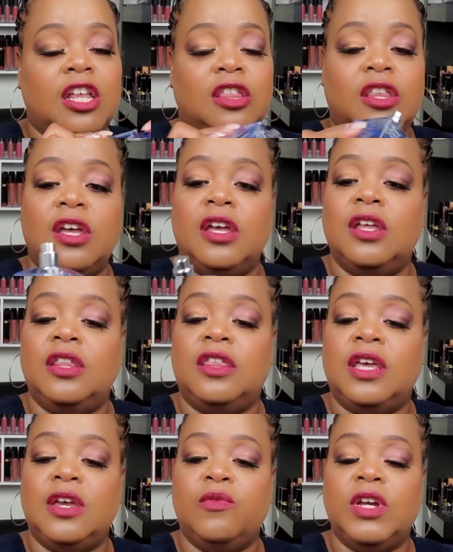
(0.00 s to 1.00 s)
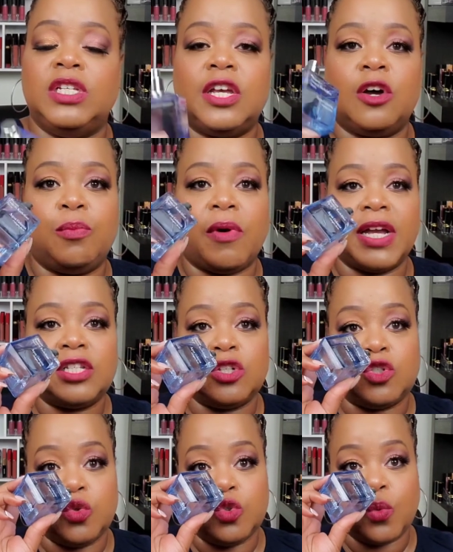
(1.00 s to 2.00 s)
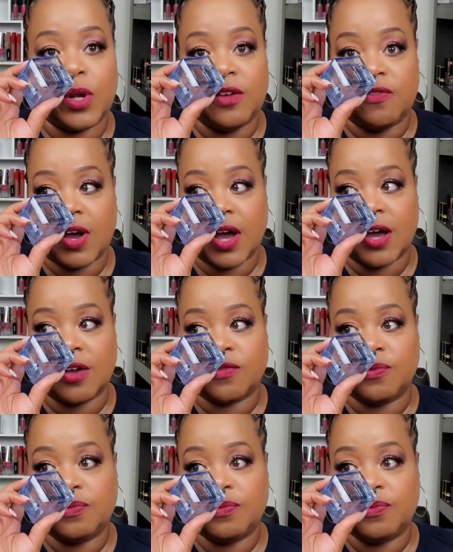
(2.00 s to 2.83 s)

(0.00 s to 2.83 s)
The retail price is $225.